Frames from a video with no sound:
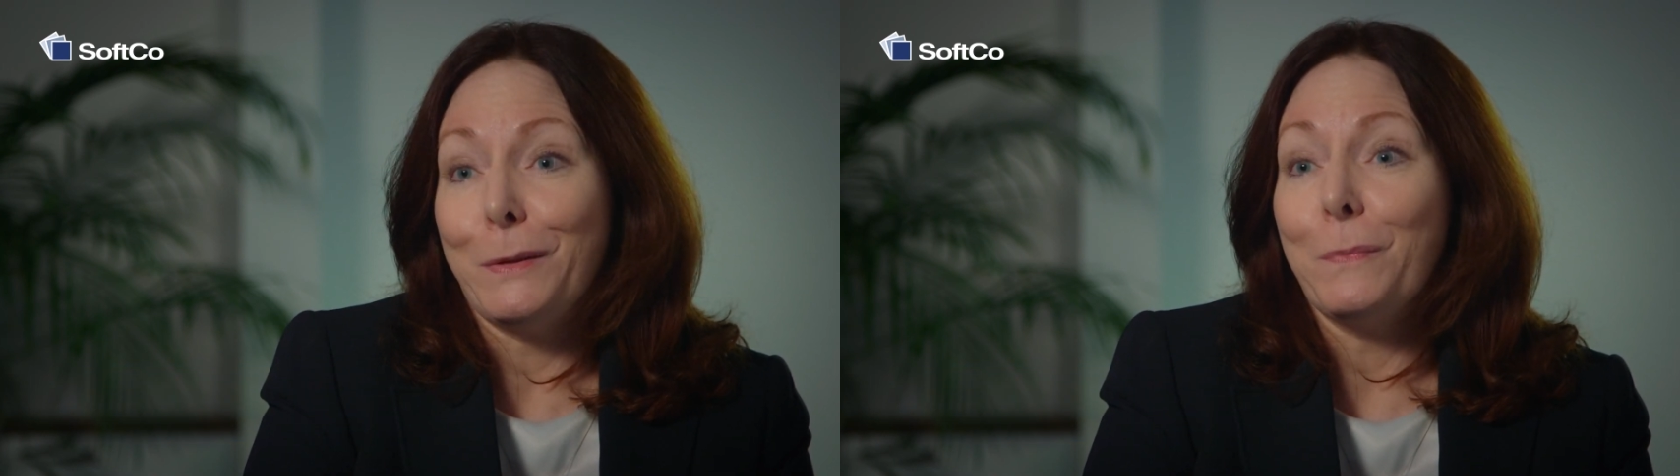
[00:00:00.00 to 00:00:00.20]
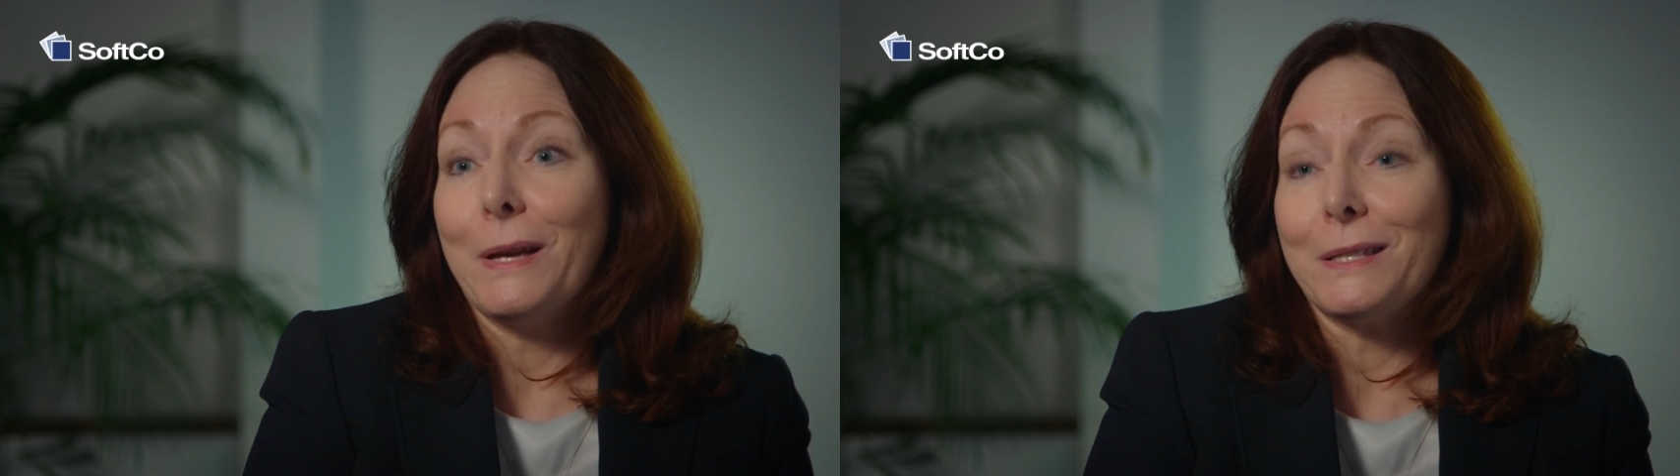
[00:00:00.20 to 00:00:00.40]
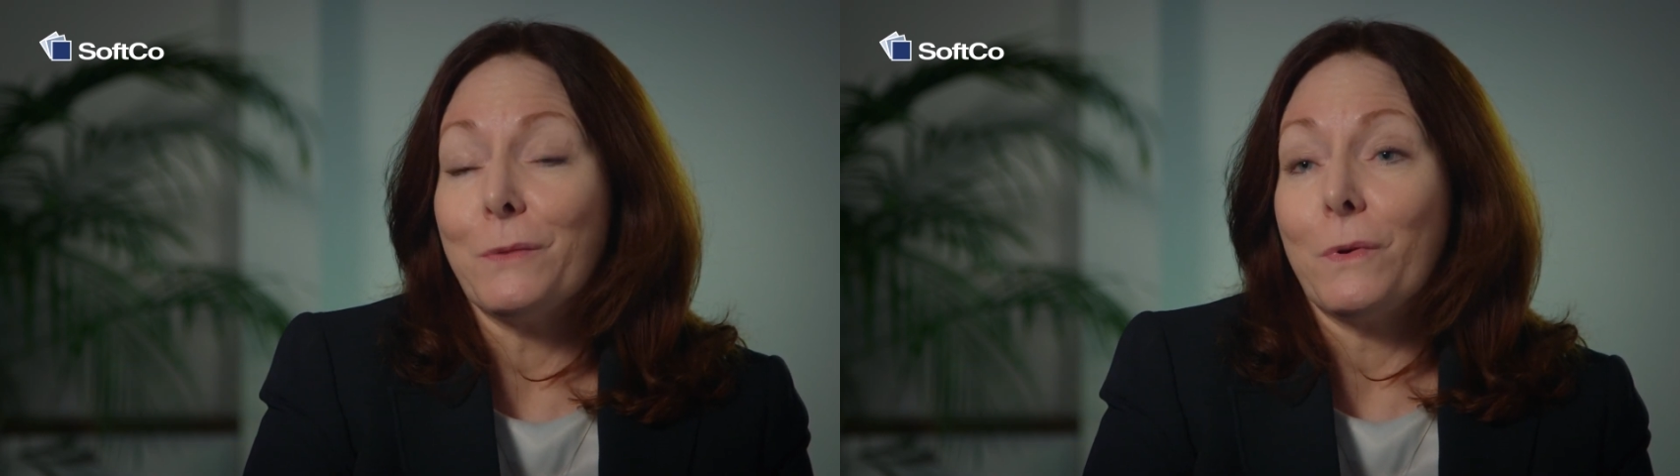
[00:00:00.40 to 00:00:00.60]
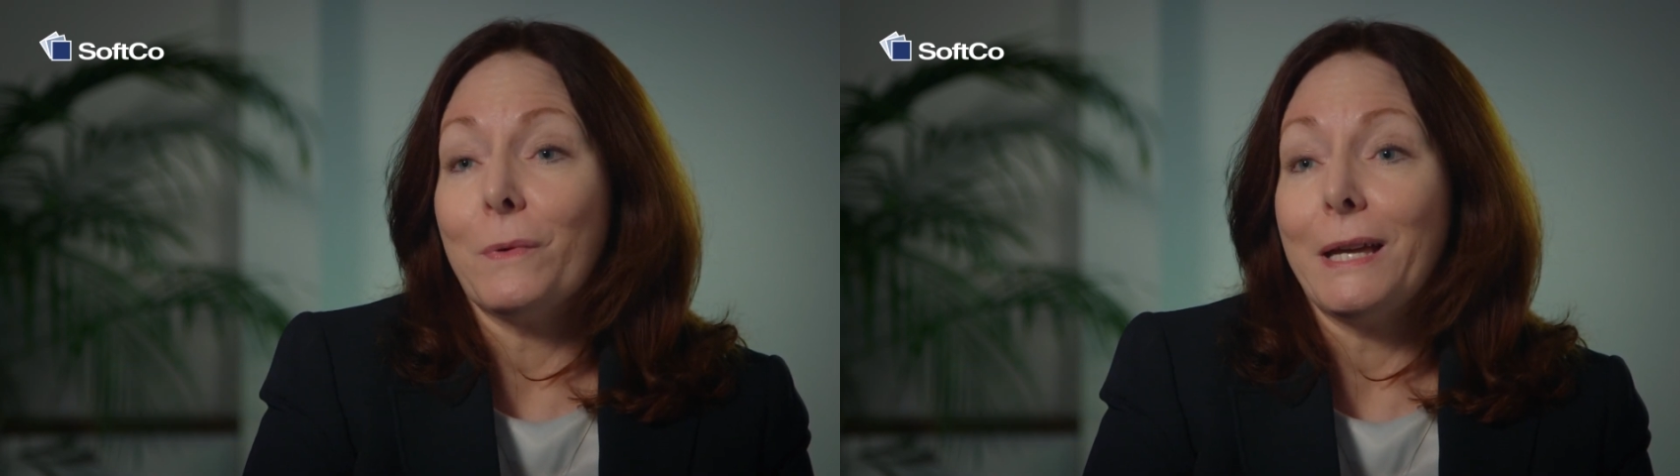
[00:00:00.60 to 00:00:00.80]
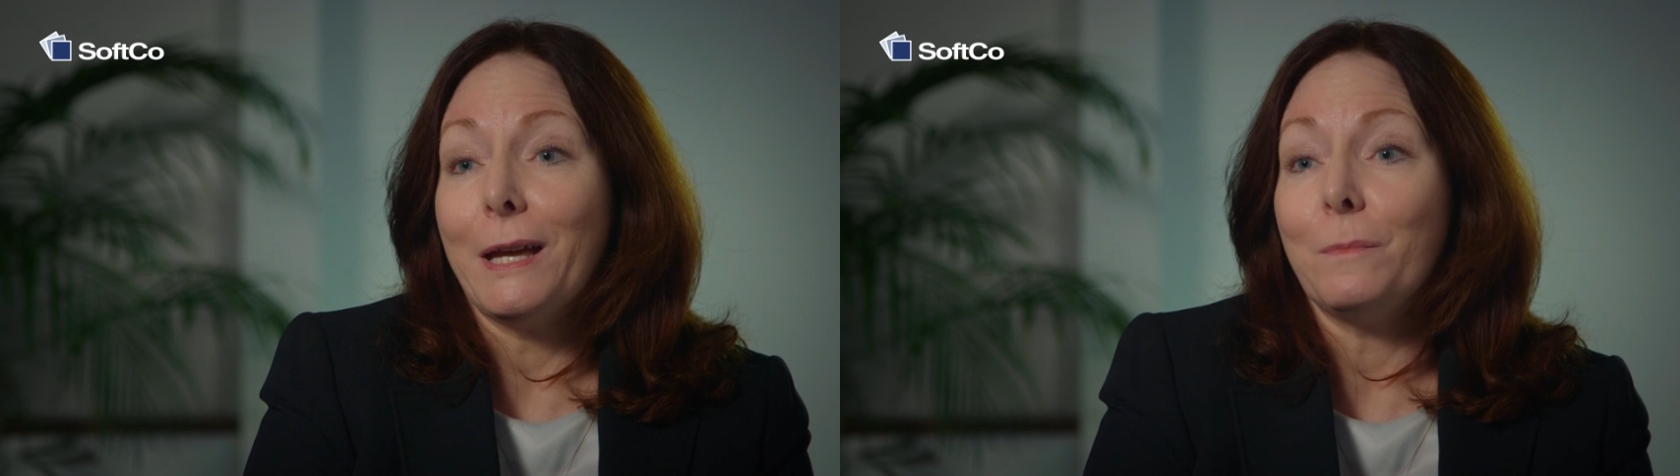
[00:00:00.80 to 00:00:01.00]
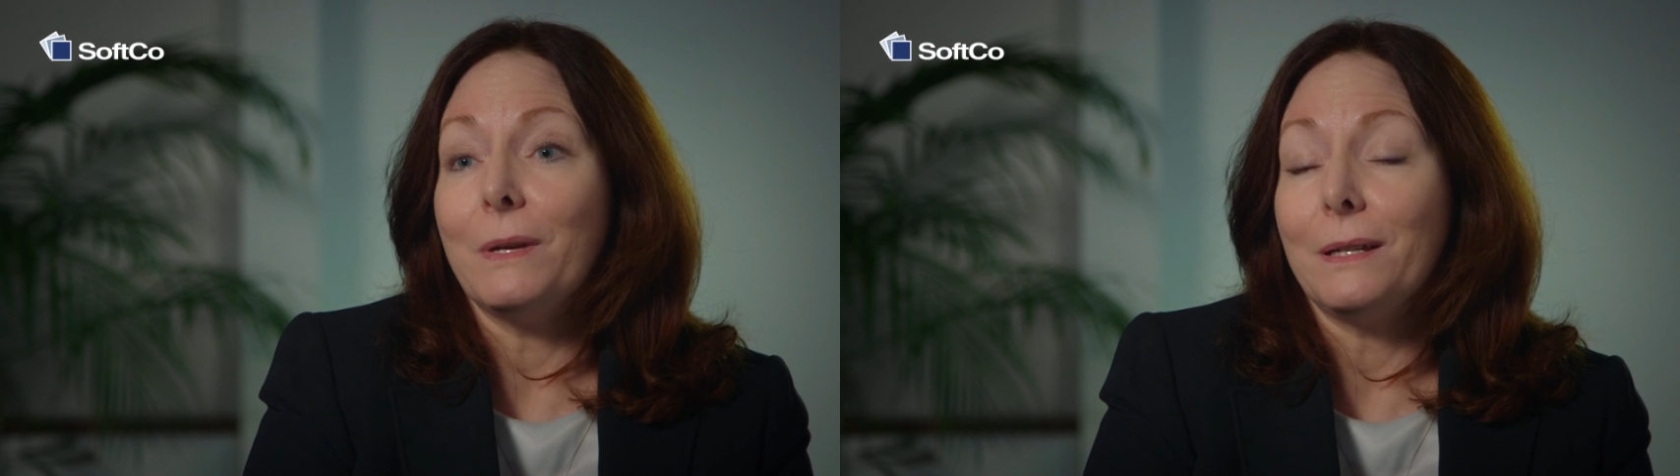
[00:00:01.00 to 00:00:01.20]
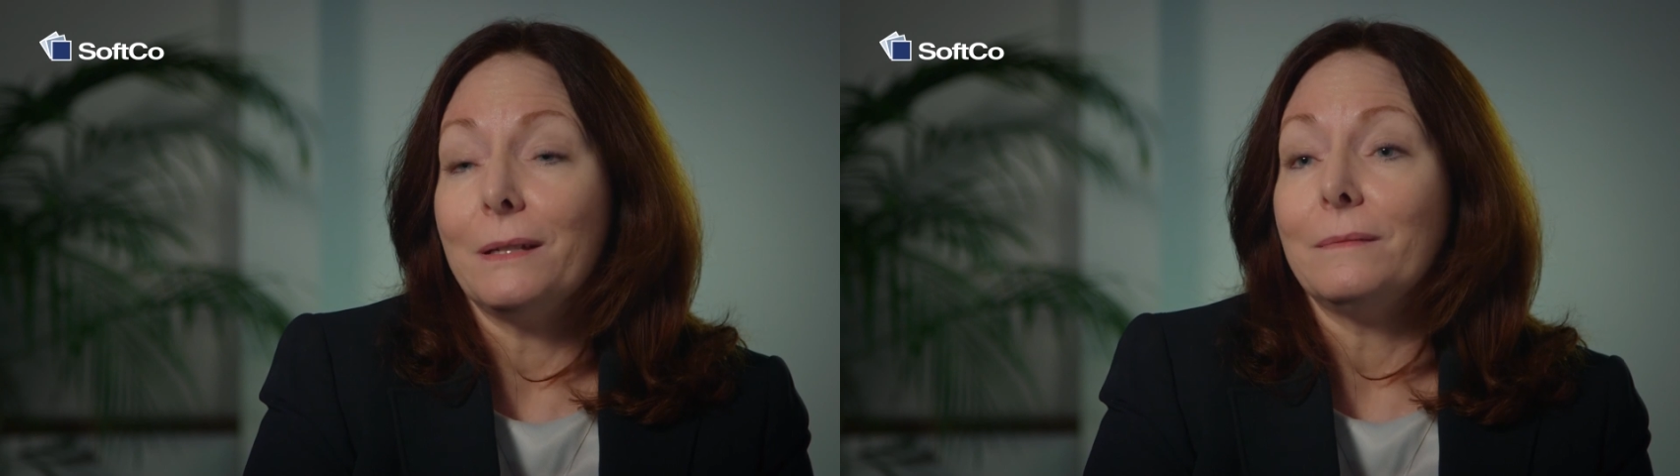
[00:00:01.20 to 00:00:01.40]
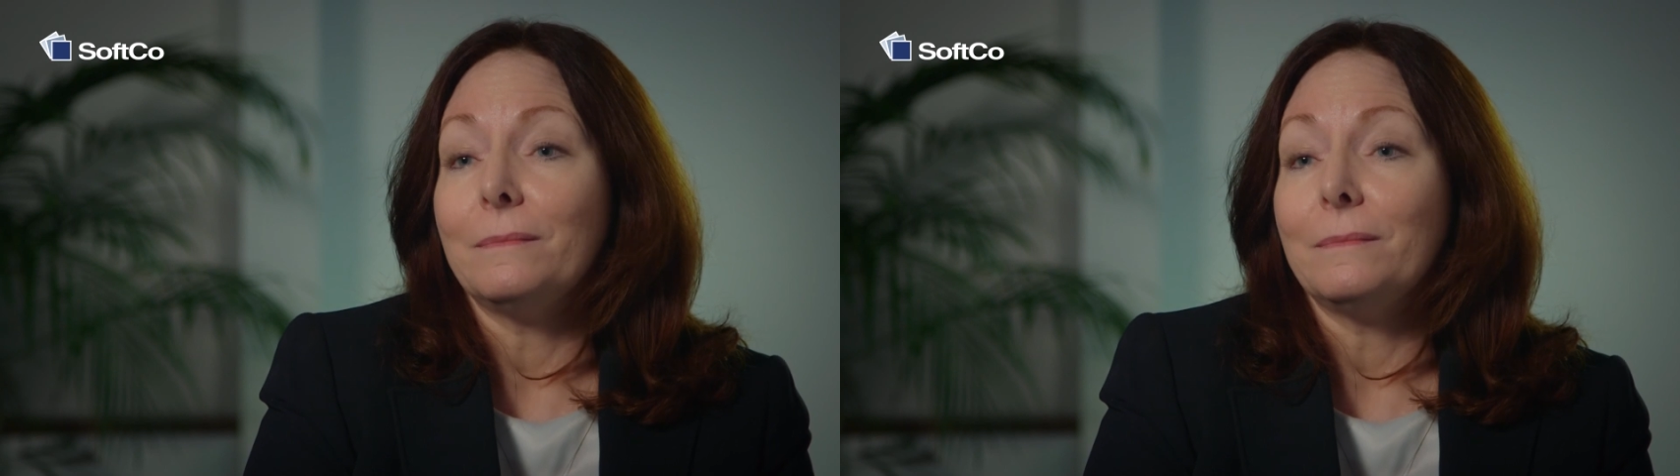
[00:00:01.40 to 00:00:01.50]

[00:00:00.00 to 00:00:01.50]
the best at what we can be.